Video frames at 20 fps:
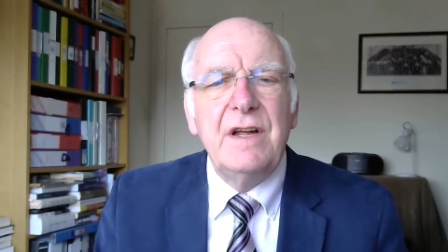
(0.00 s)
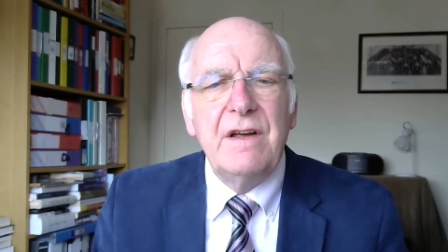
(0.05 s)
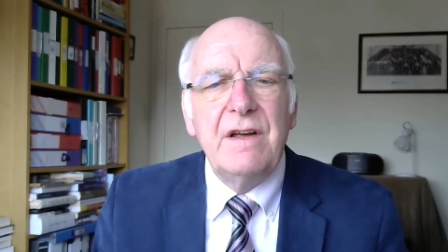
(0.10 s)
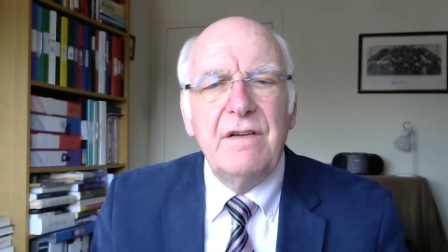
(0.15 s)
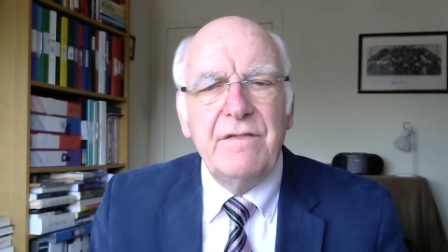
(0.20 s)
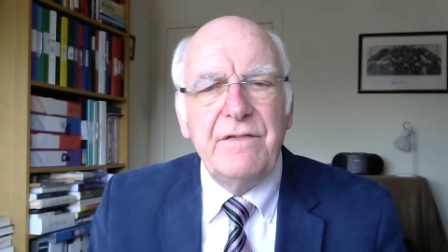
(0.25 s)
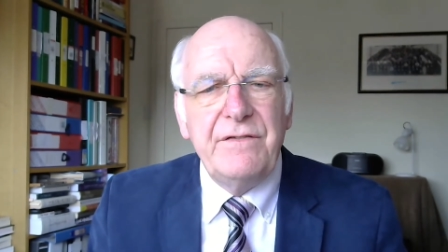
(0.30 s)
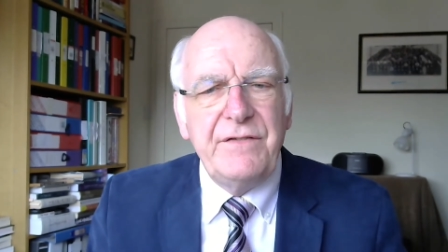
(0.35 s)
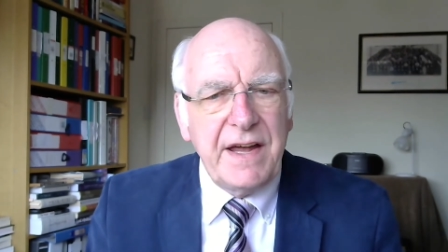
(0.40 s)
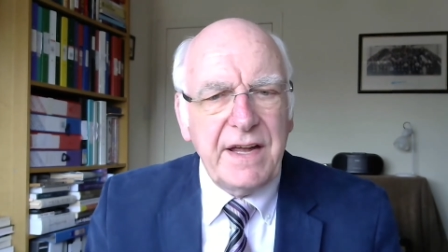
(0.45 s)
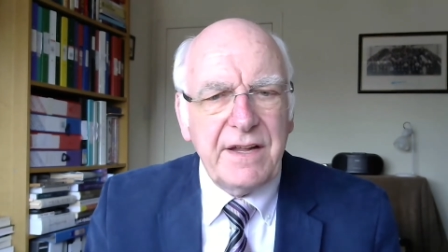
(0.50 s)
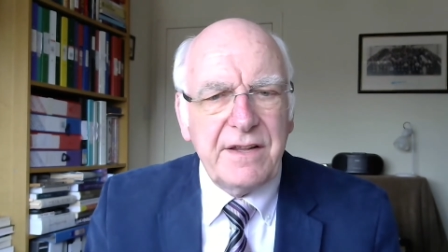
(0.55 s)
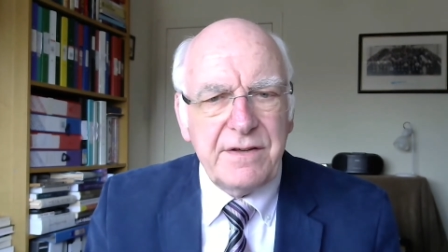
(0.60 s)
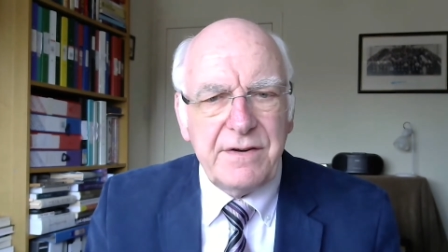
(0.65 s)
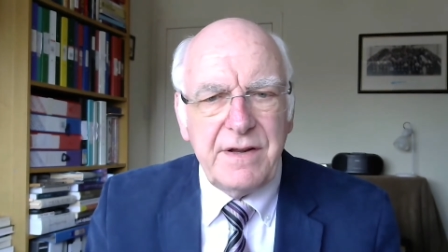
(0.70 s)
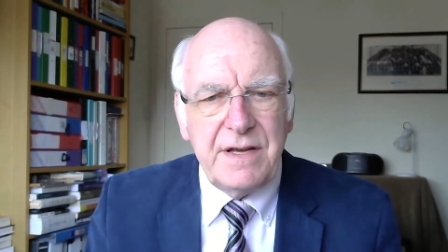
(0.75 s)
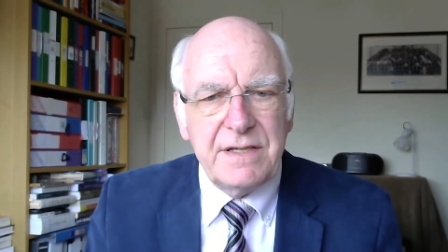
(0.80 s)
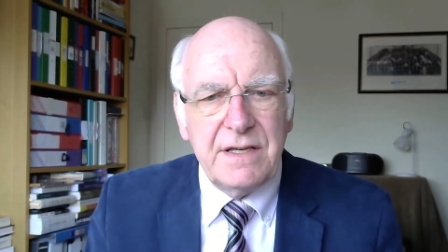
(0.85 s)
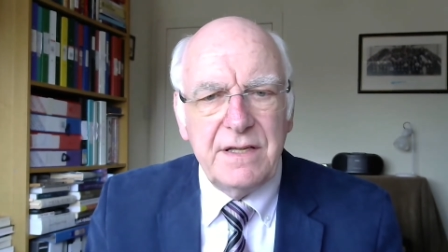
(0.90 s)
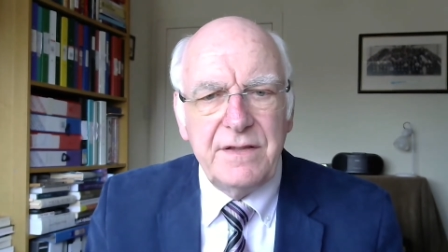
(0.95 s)

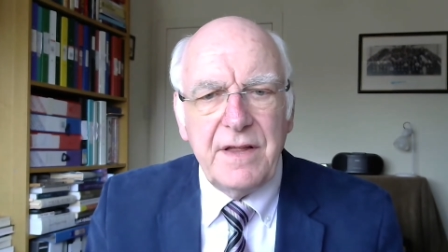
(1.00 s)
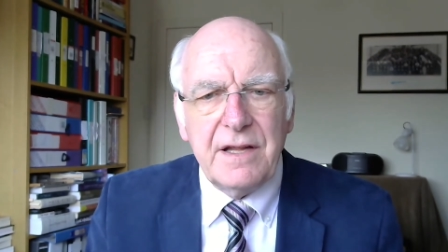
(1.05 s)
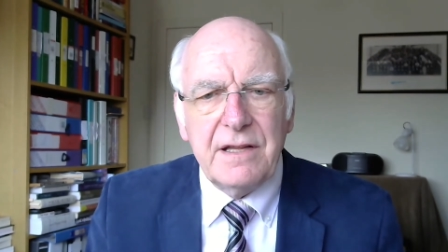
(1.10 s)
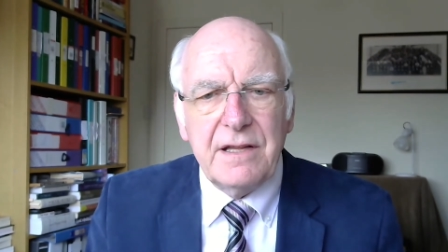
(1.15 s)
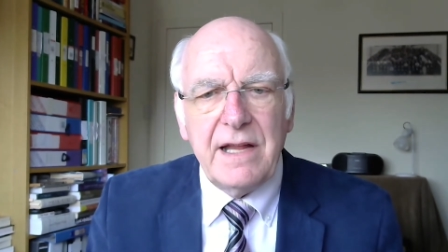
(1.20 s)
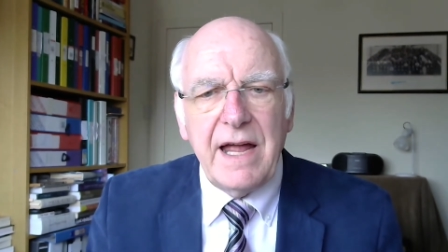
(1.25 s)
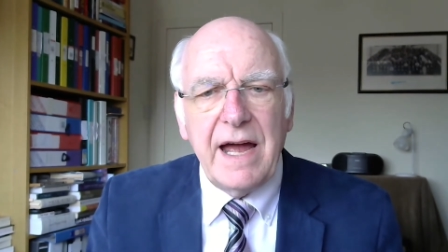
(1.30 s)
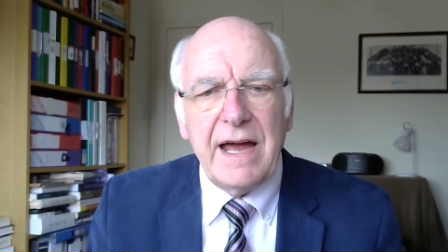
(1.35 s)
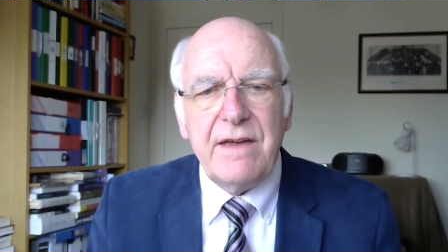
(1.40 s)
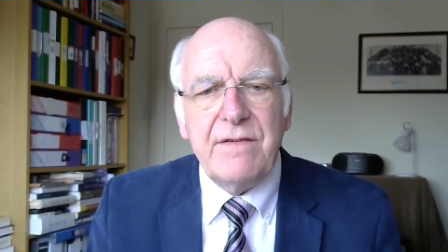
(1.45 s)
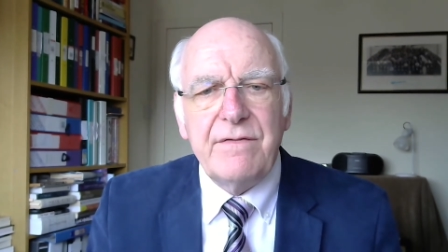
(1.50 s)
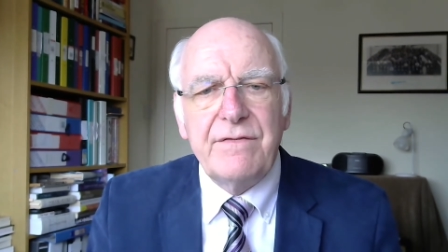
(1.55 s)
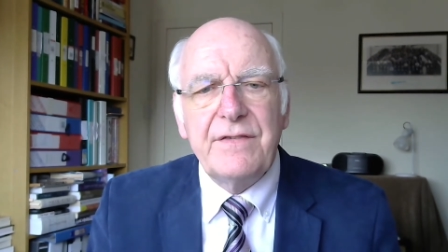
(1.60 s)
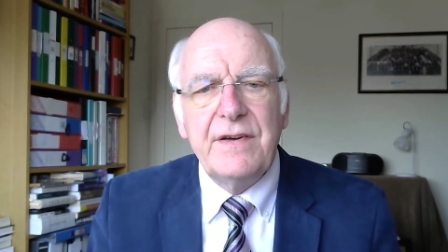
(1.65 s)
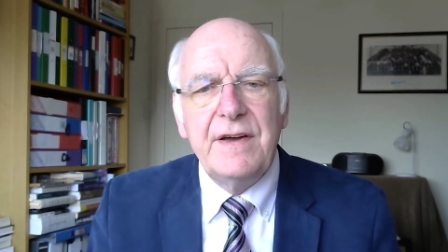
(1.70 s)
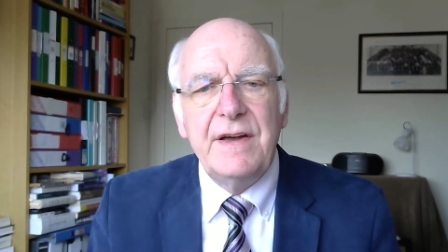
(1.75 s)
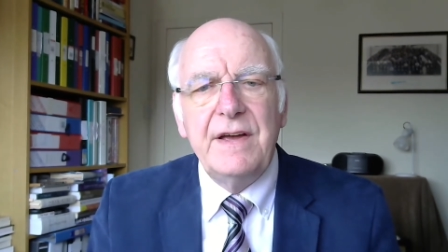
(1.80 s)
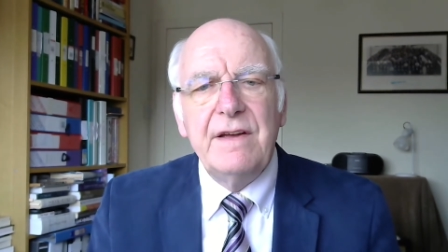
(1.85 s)
victories in their life